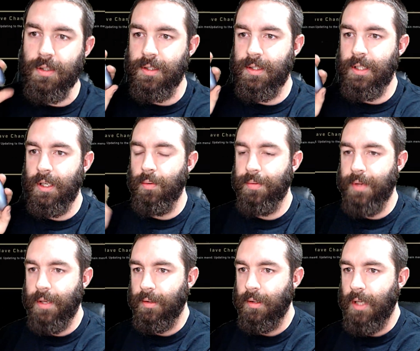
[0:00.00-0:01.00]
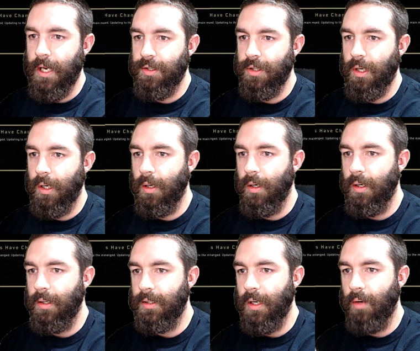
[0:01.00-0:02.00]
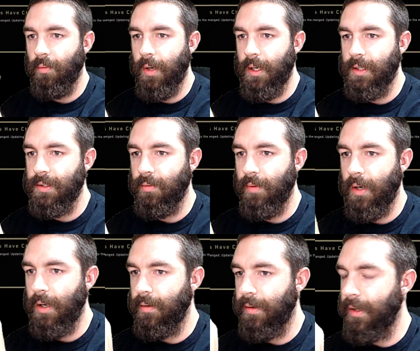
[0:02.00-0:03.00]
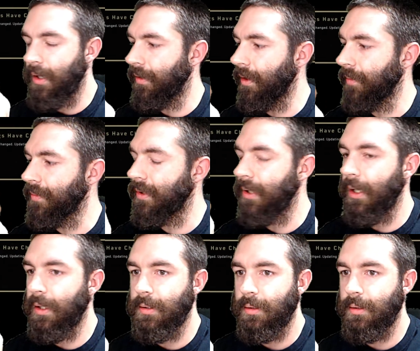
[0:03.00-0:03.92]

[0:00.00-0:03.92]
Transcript: see it without the light shining on it, it's got rings around the thumbsticks.